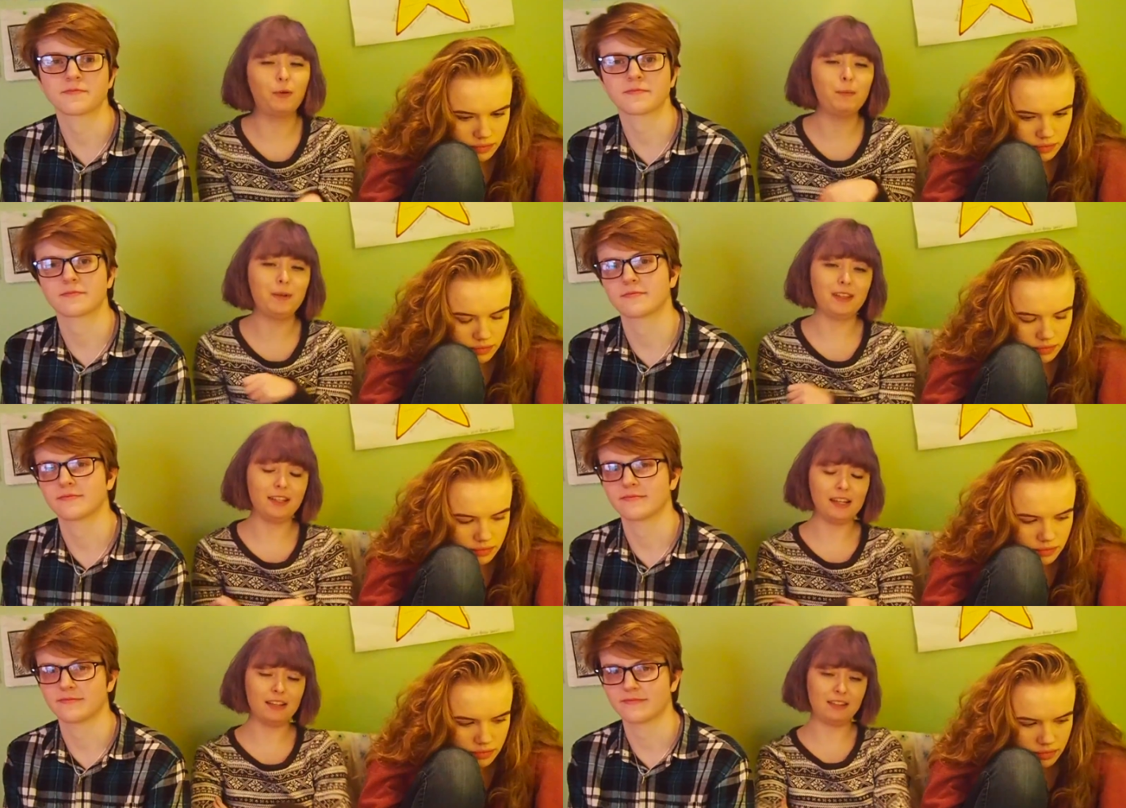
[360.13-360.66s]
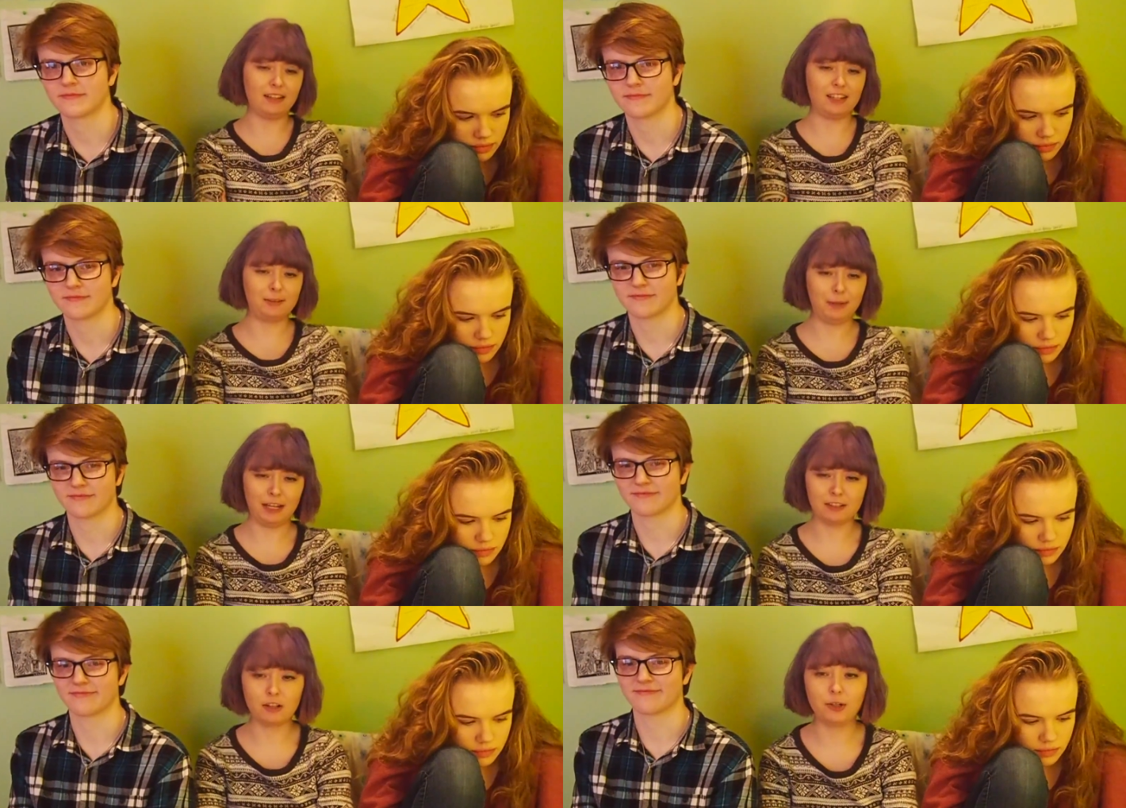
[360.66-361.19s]
Speaker 1: would be the easiest
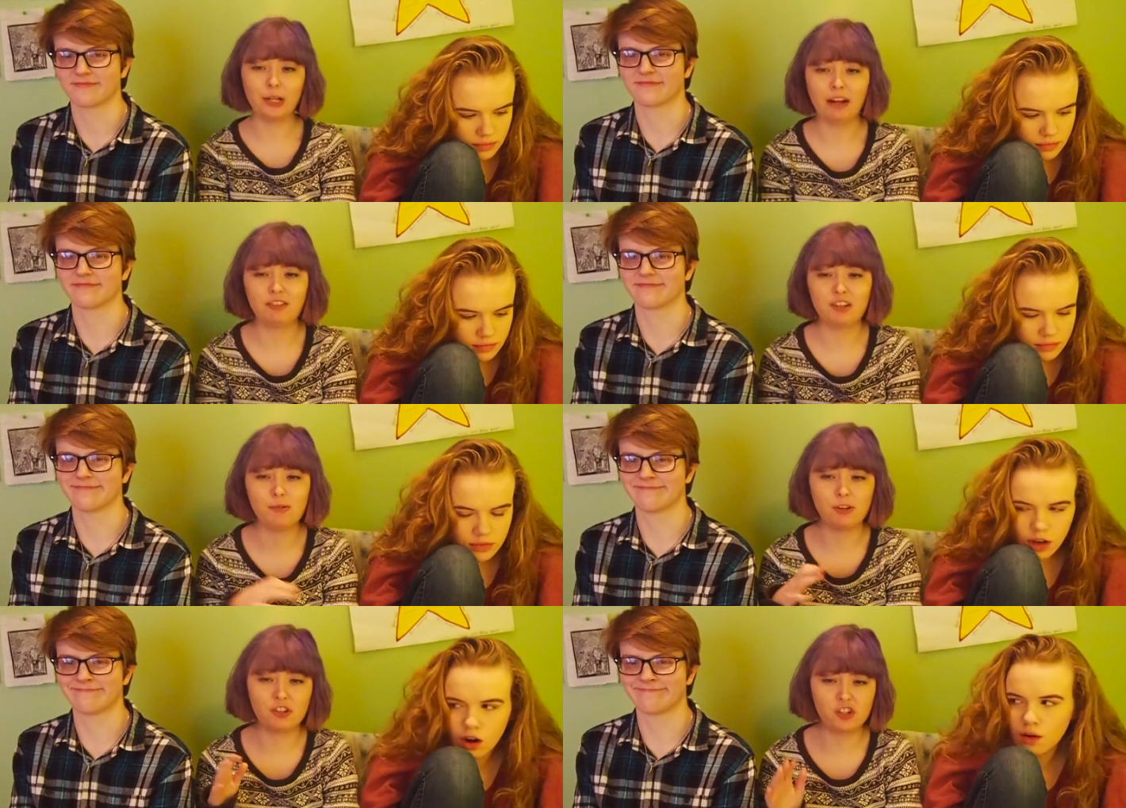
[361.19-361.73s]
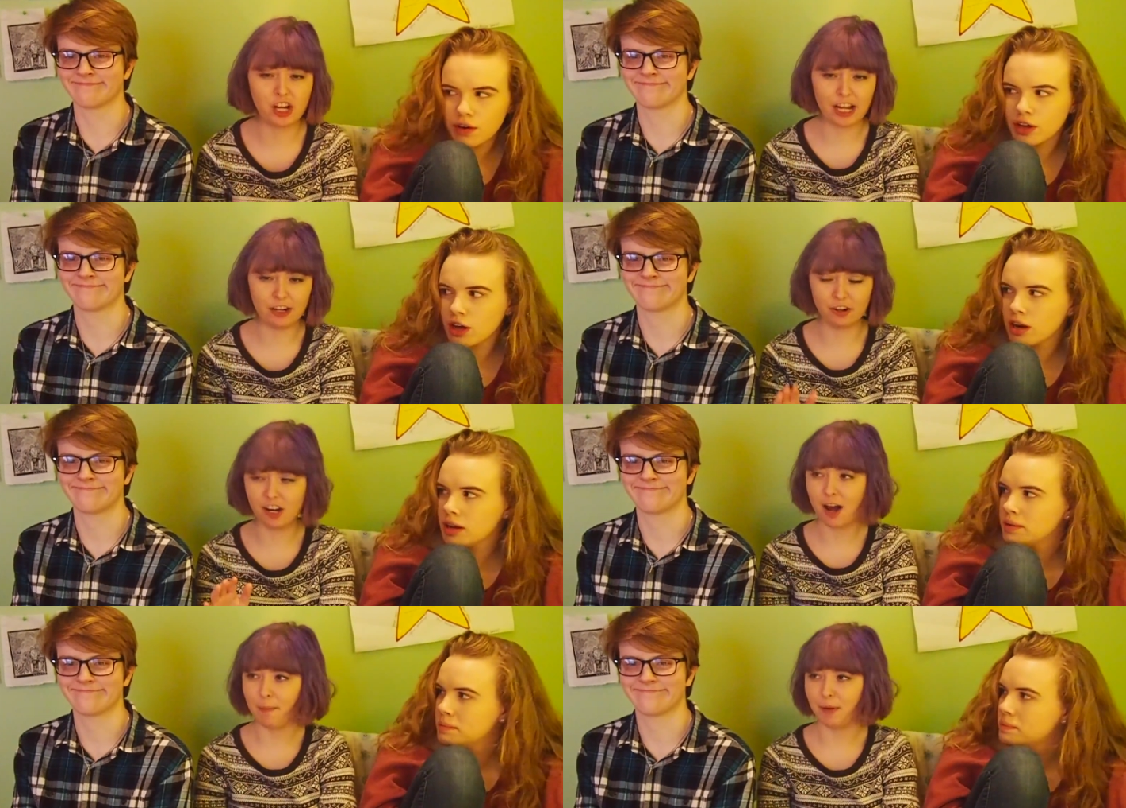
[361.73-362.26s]
because all you have to do is chain her
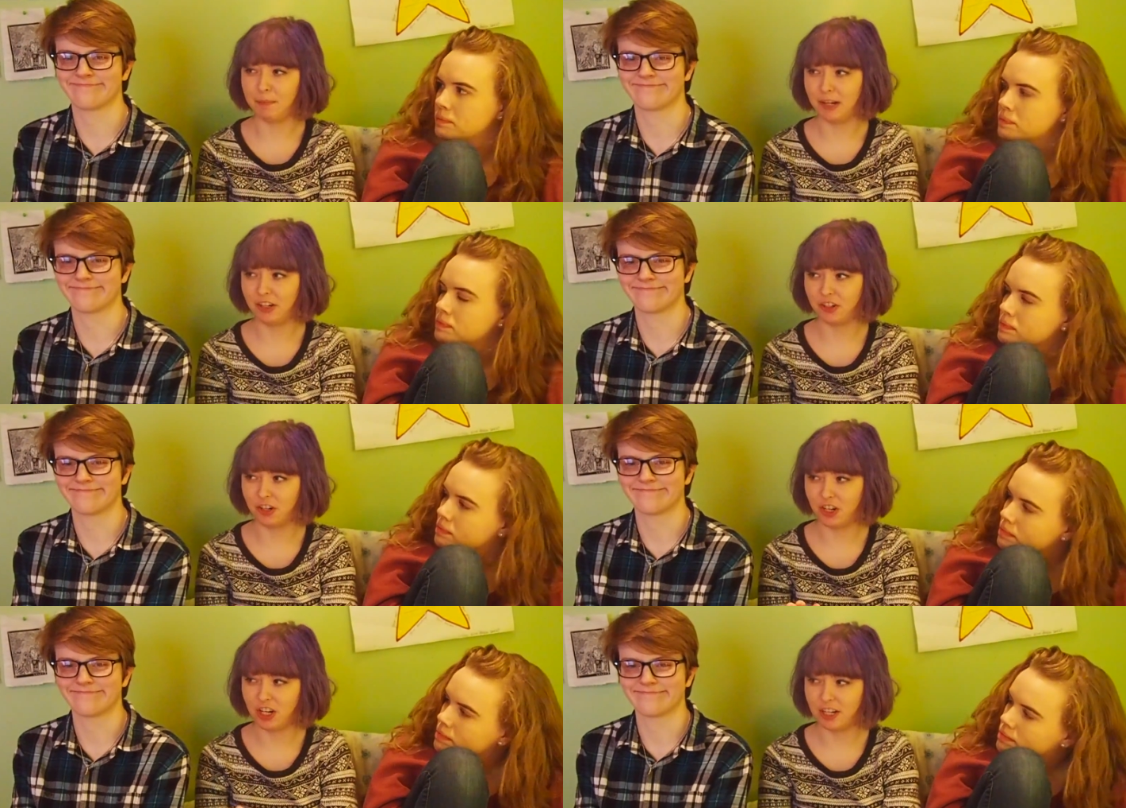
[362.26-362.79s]
up and make sure she